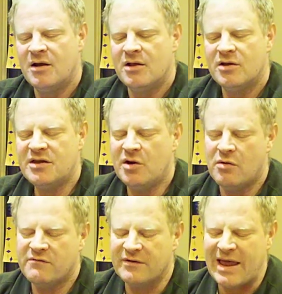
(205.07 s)
Look at the
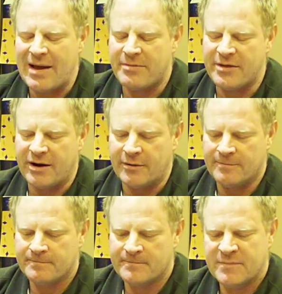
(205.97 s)
overlap there.
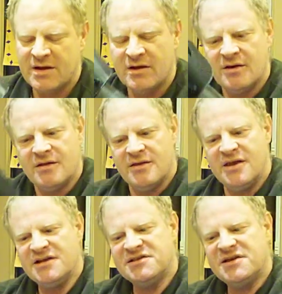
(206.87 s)

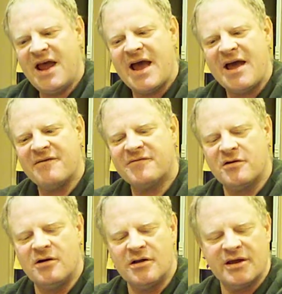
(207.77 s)
This half
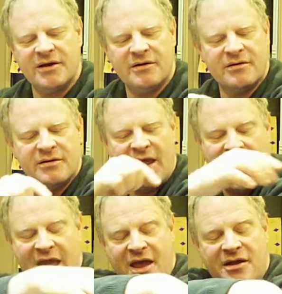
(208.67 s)
gauntlet
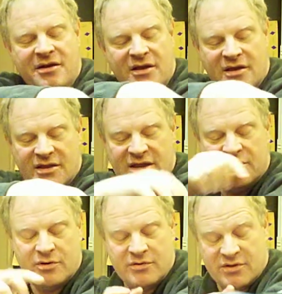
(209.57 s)
and
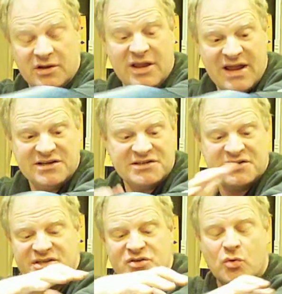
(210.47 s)
either the
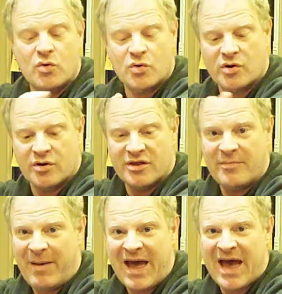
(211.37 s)
laces or the
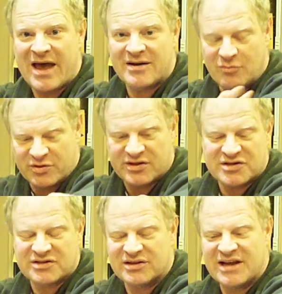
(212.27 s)
pad with
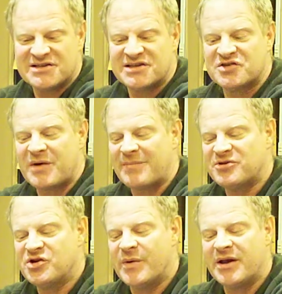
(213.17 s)
the laces strapped
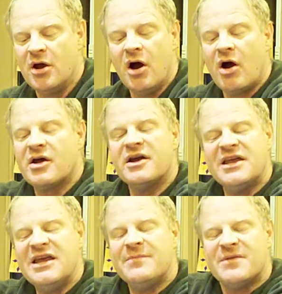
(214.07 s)
to it are going to
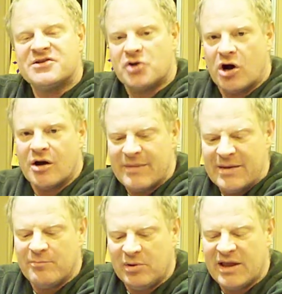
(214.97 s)
keep this arm
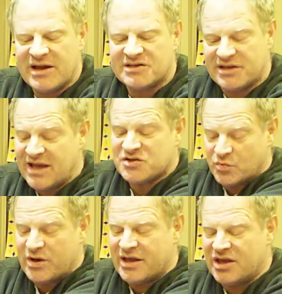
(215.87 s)
in place. And that's
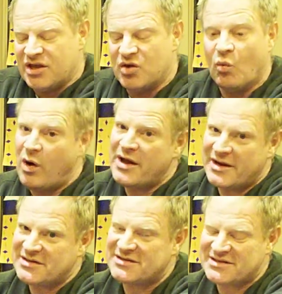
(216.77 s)
really, you want
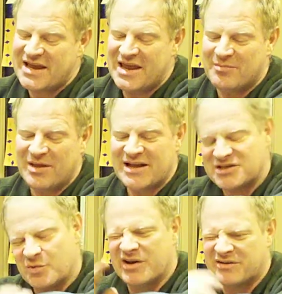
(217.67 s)
it to stay in place.
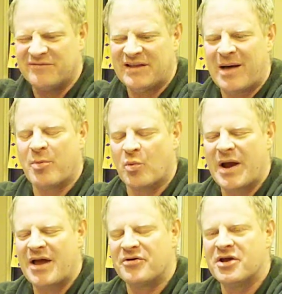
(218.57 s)
You want it to flop
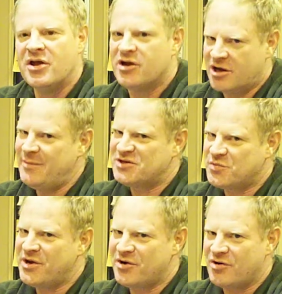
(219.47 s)
around. You're going to be
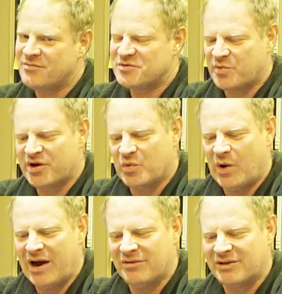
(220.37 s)
swinging your arms pretty
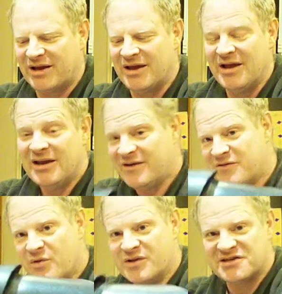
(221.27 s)
wildly, even
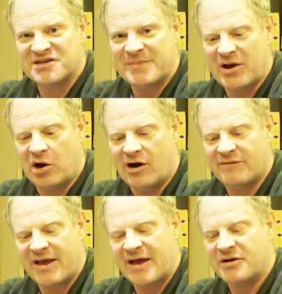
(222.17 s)
though this is my
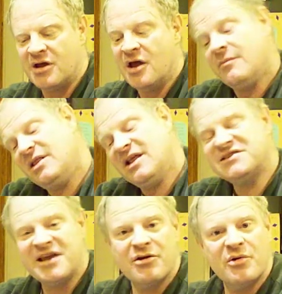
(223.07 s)
offhand. But let's
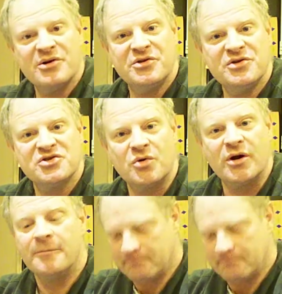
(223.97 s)
say you're going two-sword.